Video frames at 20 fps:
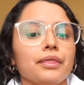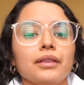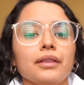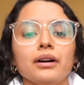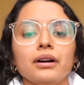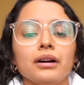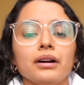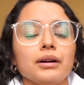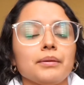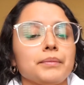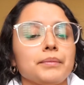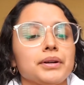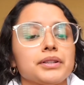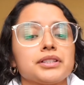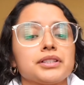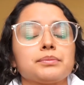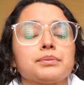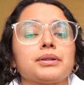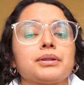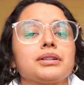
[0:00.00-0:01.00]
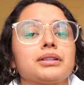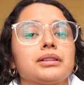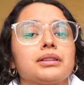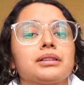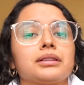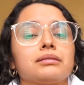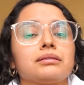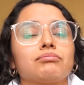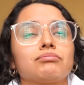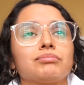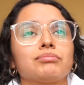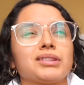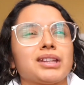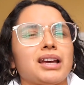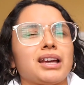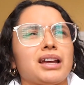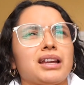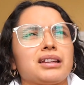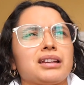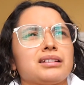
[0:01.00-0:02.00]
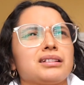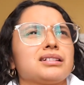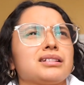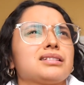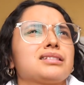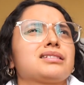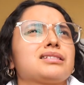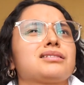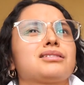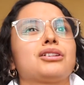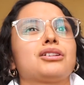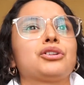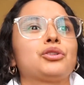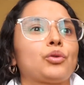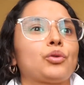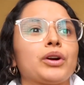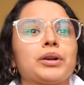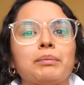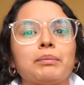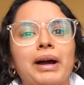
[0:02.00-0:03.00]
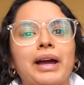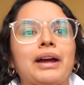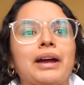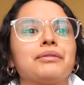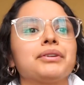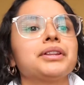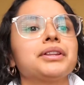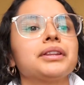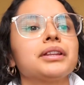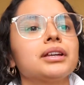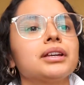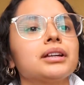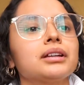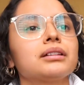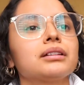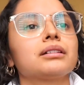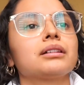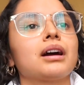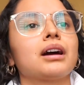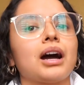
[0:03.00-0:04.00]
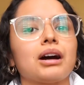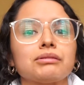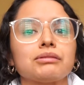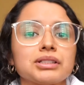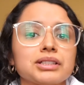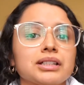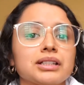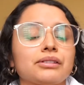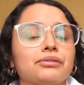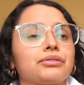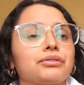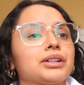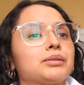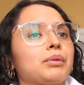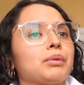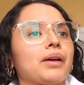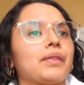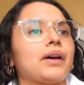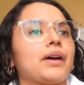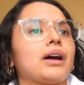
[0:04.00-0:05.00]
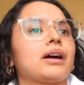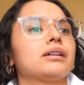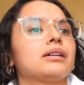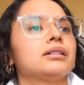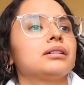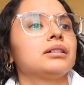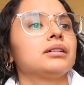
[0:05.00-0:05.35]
A spirit that is annoyed by everything, I was set free by that.